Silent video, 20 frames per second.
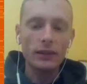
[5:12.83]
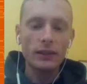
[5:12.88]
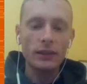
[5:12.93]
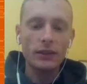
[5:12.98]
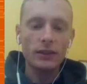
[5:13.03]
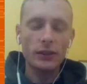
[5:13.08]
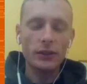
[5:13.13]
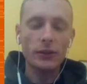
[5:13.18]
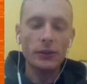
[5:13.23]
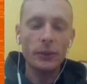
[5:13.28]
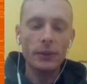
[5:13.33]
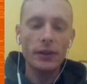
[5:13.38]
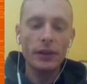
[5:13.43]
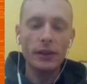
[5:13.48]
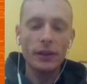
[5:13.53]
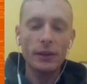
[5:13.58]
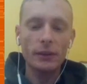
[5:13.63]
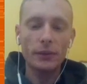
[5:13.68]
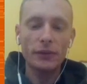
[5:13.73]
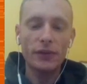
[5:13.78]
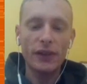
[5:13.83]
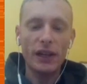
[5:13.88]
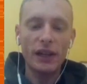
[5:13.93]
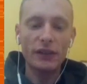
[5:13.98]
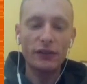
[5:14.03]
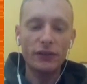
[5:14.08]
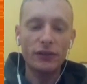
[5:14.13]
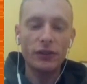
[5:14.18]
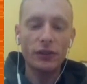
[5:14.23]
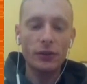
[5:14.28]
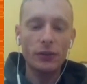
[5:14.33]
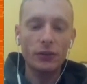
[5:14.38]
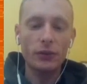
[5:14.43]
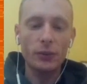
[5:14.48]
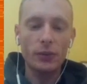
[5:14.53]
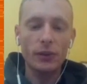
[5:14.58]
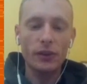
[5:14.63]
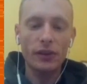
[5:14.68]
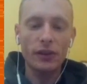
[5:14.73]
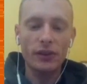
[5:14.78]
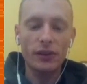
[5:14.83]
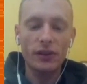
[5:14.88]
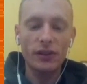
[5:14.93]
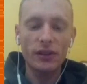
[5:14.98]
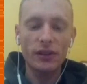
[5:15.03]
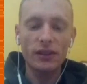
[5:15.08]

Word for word: So we uh, revived Toadsworth,